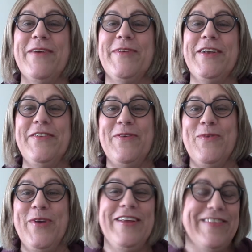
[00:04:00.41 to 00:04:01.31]
But there's a
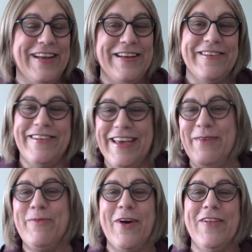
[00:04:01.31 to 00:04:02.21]
reason they just
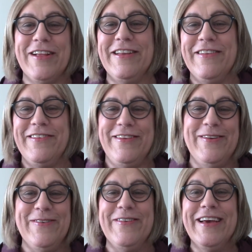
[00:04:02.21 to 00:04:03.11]
keep calling this
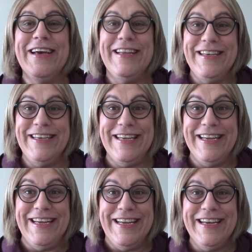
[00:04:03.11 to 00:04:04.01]
dude
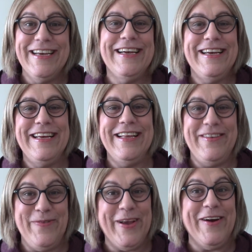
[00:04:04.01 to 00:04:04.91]
D.
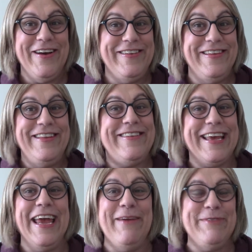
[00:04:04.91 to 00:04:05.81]
It's because it's a
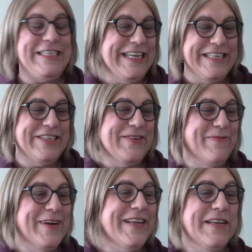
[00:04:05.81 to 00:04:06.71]
game changer.
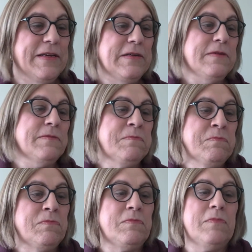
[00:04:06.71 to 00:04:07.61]
But
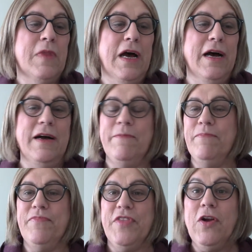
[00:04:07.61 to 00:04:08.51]
um,
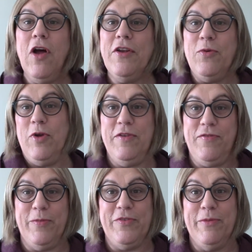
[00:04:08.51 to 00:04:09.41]
they're on the run
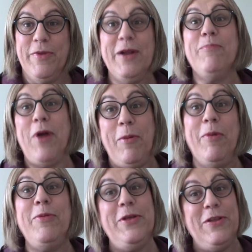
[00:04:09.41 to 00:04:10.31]
from somebody.
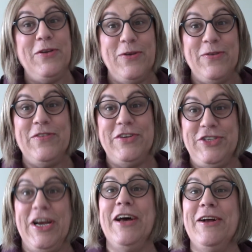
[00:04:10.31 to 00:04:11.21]
Probably the dudes that
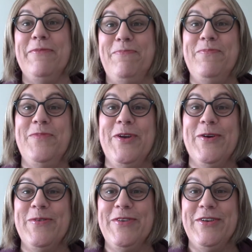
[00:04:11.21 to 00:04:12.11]
shot up, you
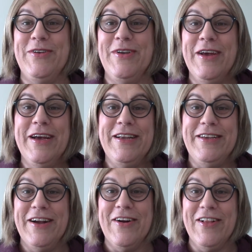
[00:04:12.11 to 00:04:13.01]
know,
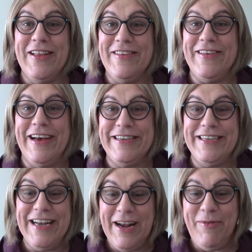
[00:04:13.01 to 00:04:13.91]
Daryl and
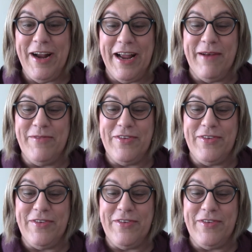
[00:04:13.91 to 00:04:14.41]
Sasha and Abraham.